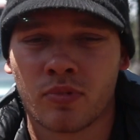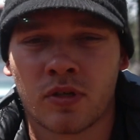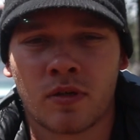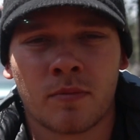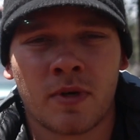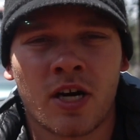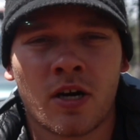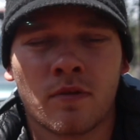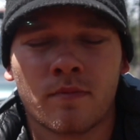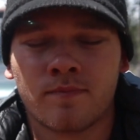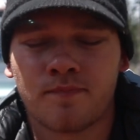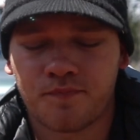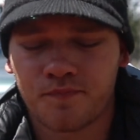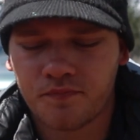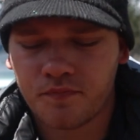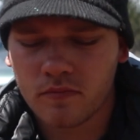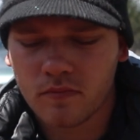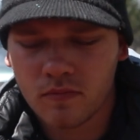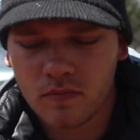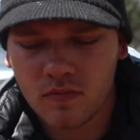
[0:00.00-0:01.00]
print them out,
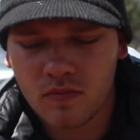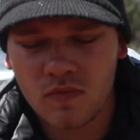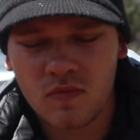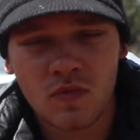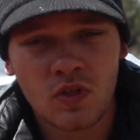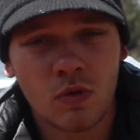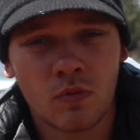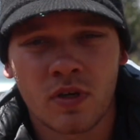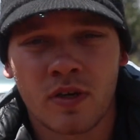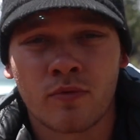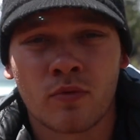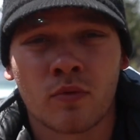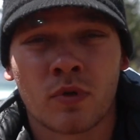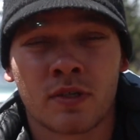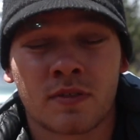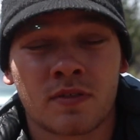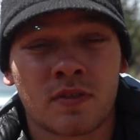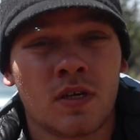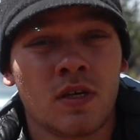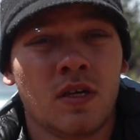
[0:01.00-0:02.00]
whatever
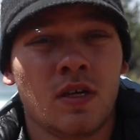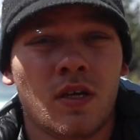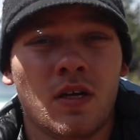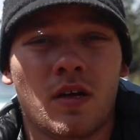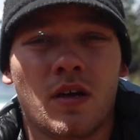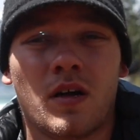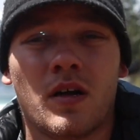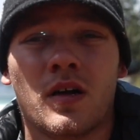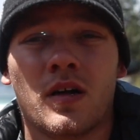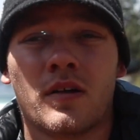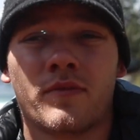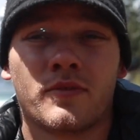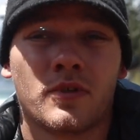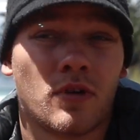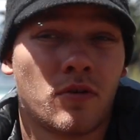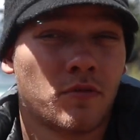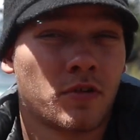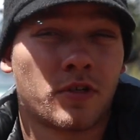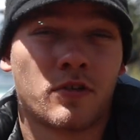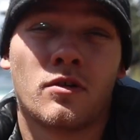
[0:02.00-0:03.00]
works. If you
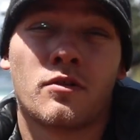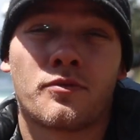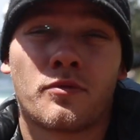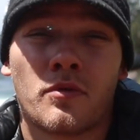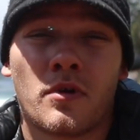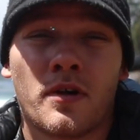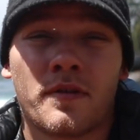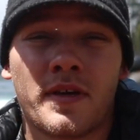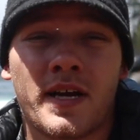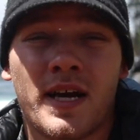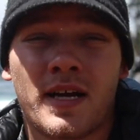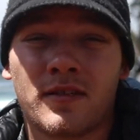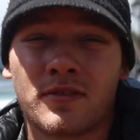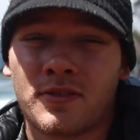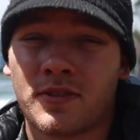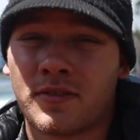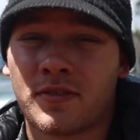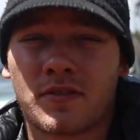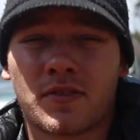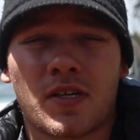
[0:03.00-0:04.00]
don't want to go through all that,
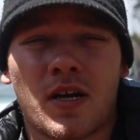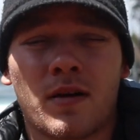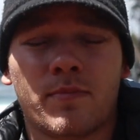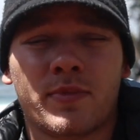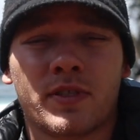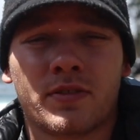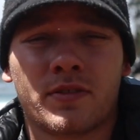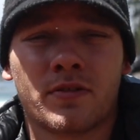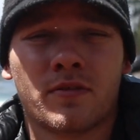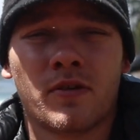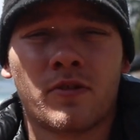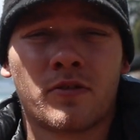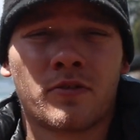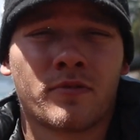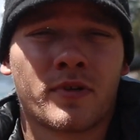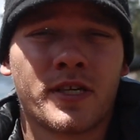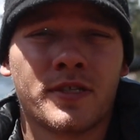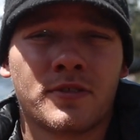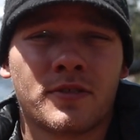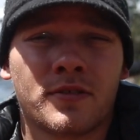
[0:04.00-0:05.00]
just stop at your local
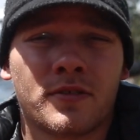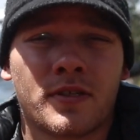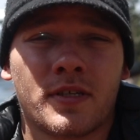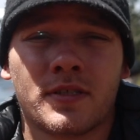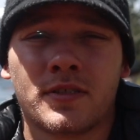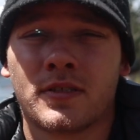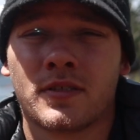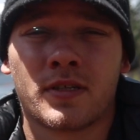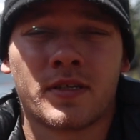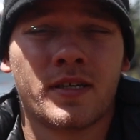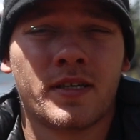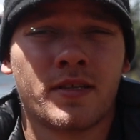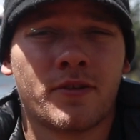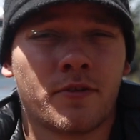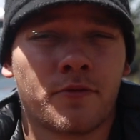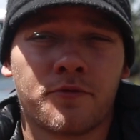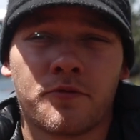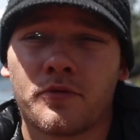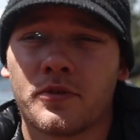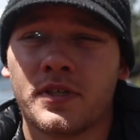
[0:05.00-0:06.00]
ranger station. Again,
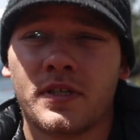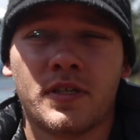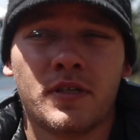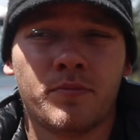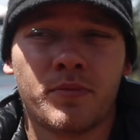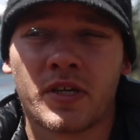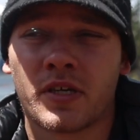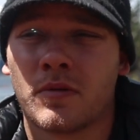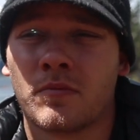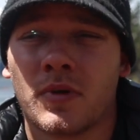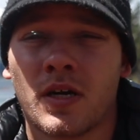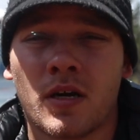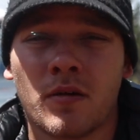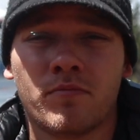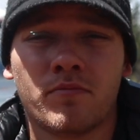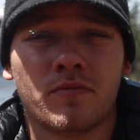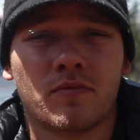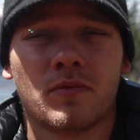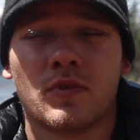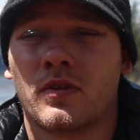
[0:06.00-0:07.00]
they're free, pick them up.
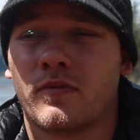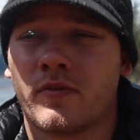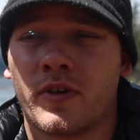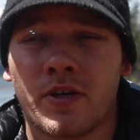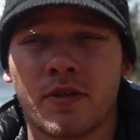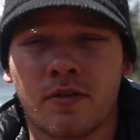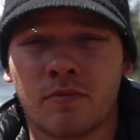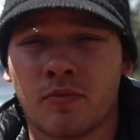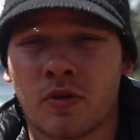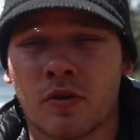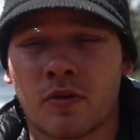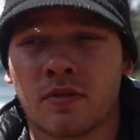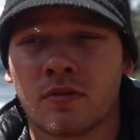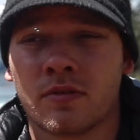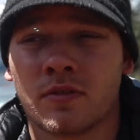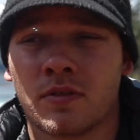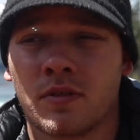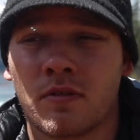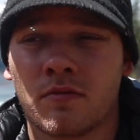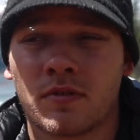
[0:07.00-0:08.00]
Very
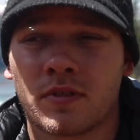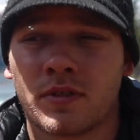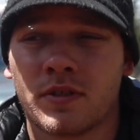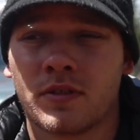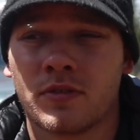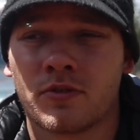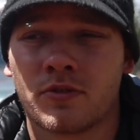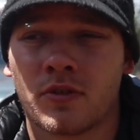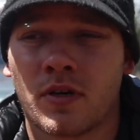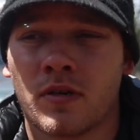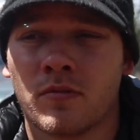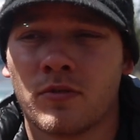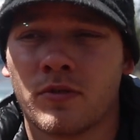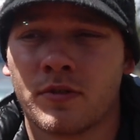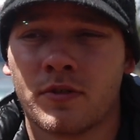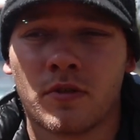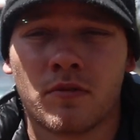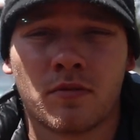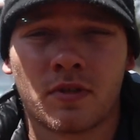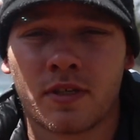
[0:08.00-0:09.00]
important. You don't want to get in
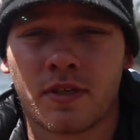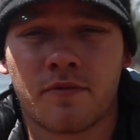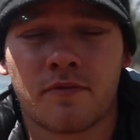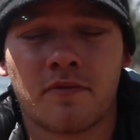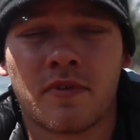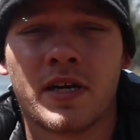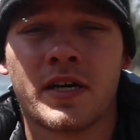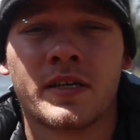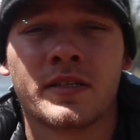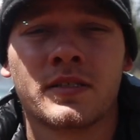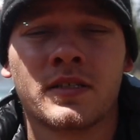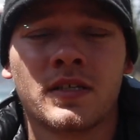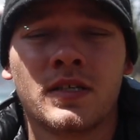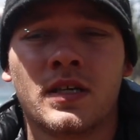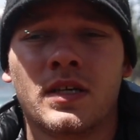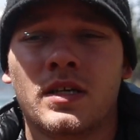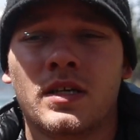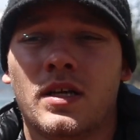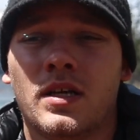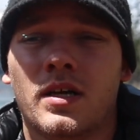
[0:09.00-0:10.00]
trouble. You don't want to get fined.
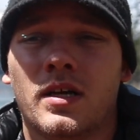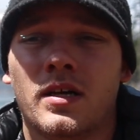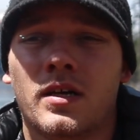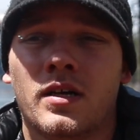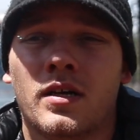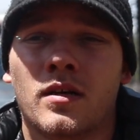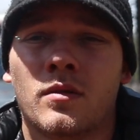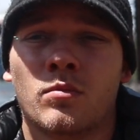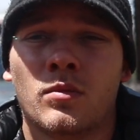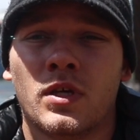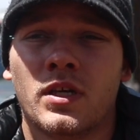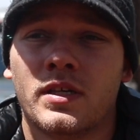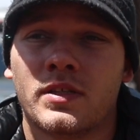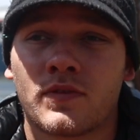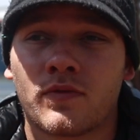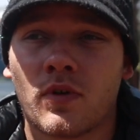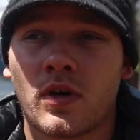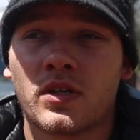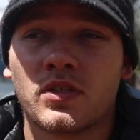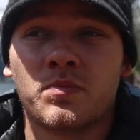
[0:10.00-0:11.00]

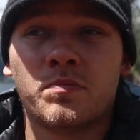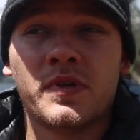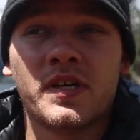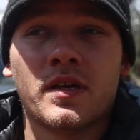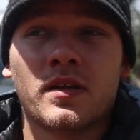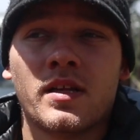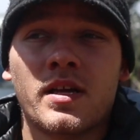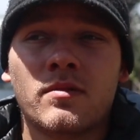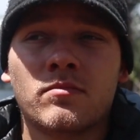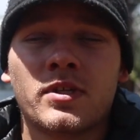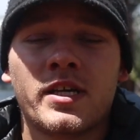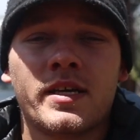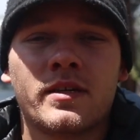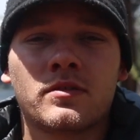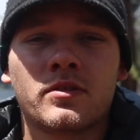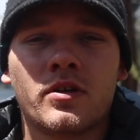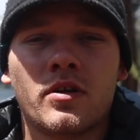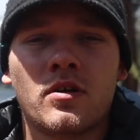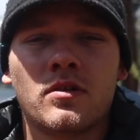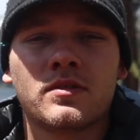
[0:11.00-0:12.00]
As far as BLM
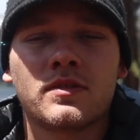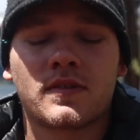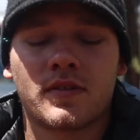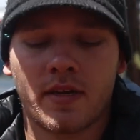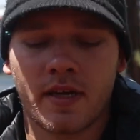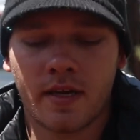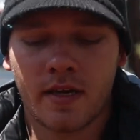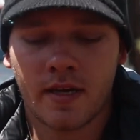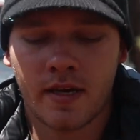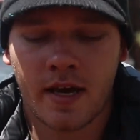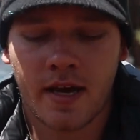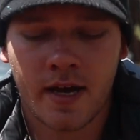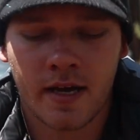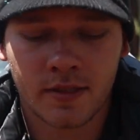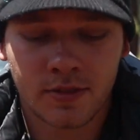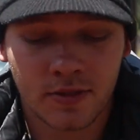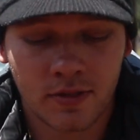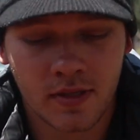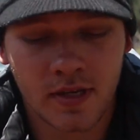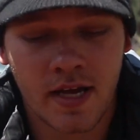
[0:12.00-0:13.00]
land goes, they
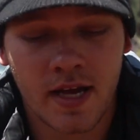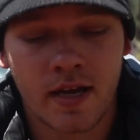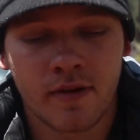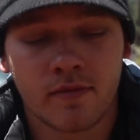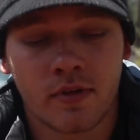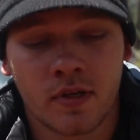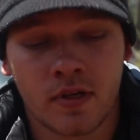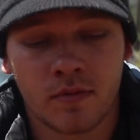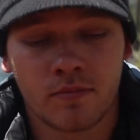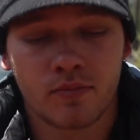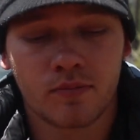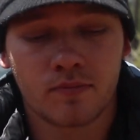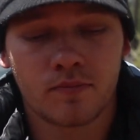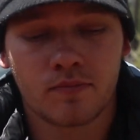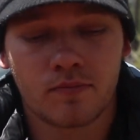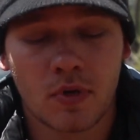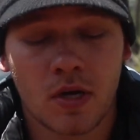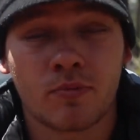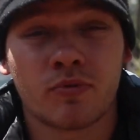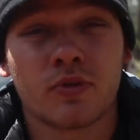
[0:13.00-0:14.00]
actually have a
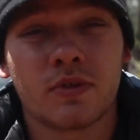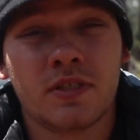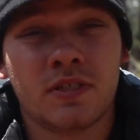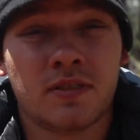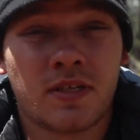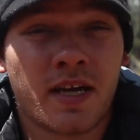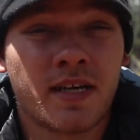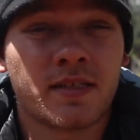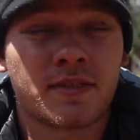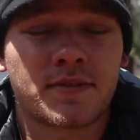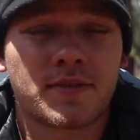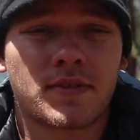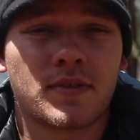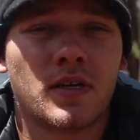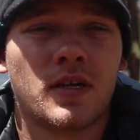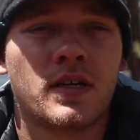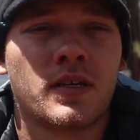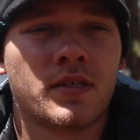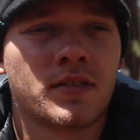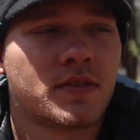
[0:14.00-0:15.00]
pretty nice
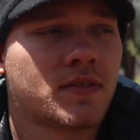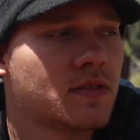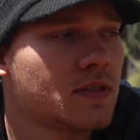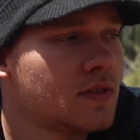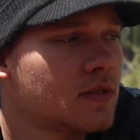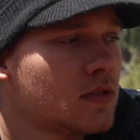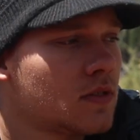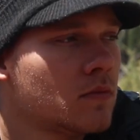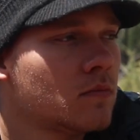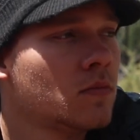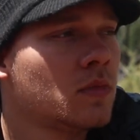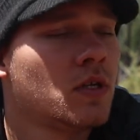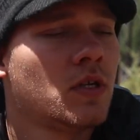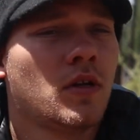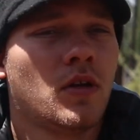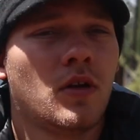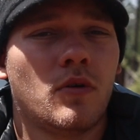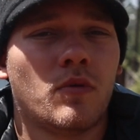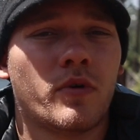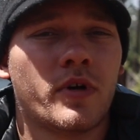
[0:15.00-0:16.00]
system
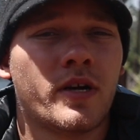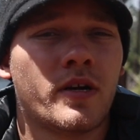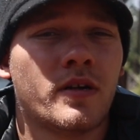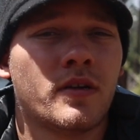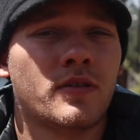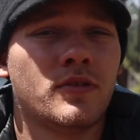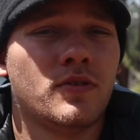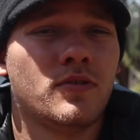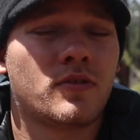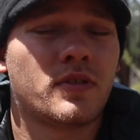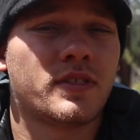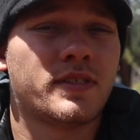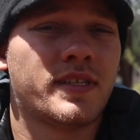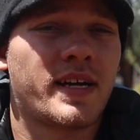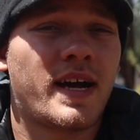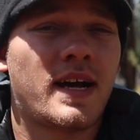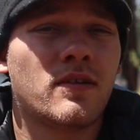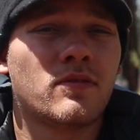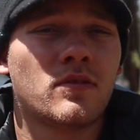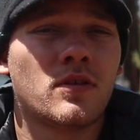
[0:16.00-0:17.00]
where you can
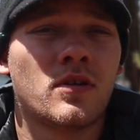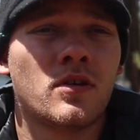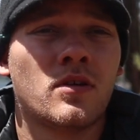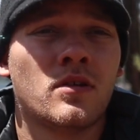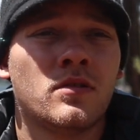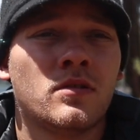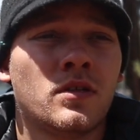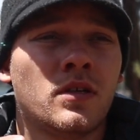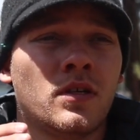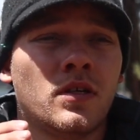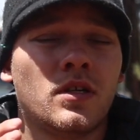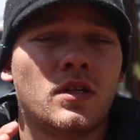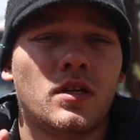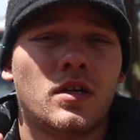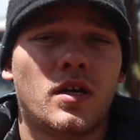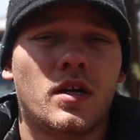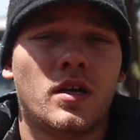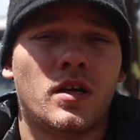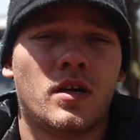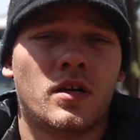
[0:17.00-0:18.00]
download
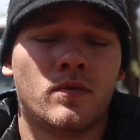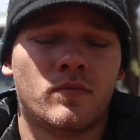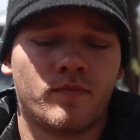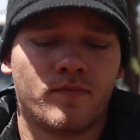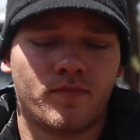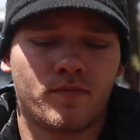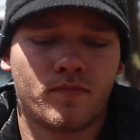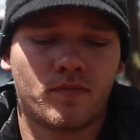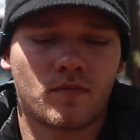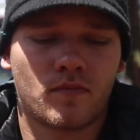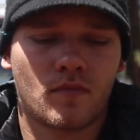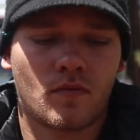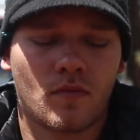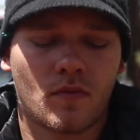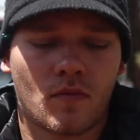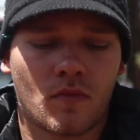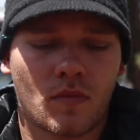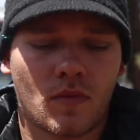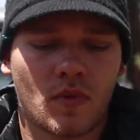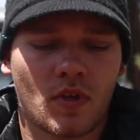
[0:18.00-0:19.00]

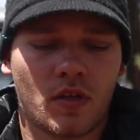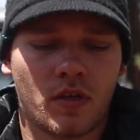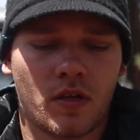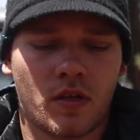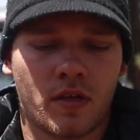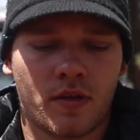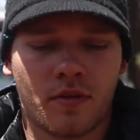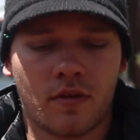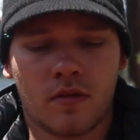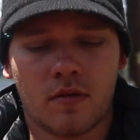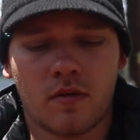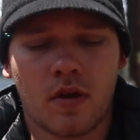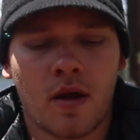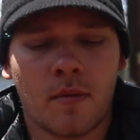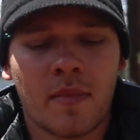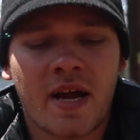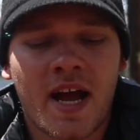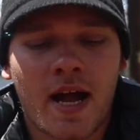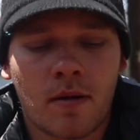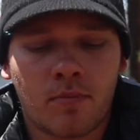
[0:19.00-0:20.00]
a
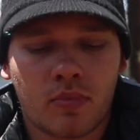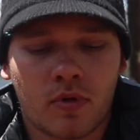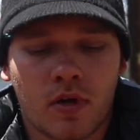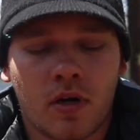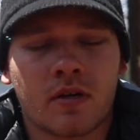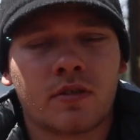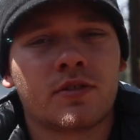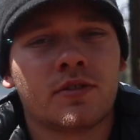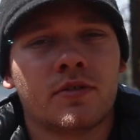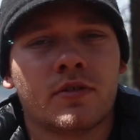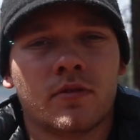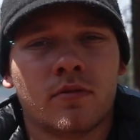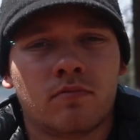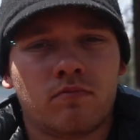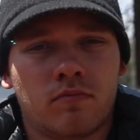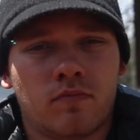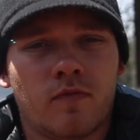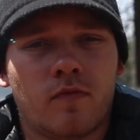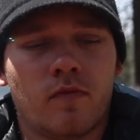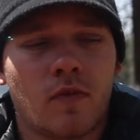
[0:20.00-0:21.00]
map onto your
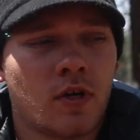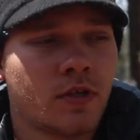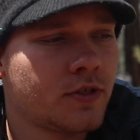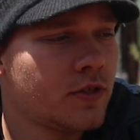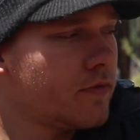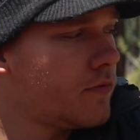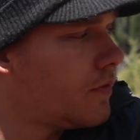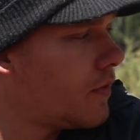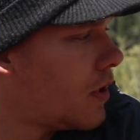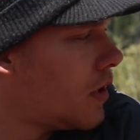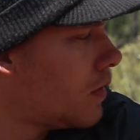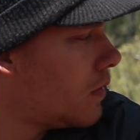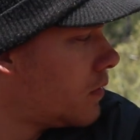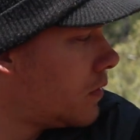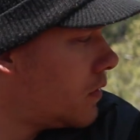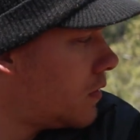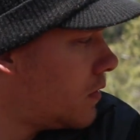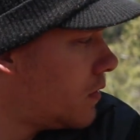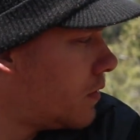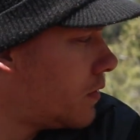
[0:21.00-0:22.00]

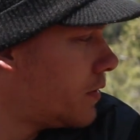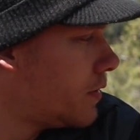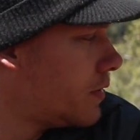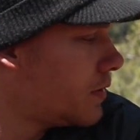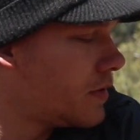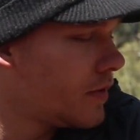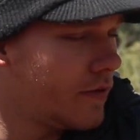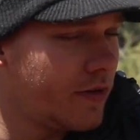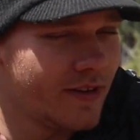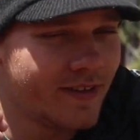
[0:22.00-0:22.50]
phone or your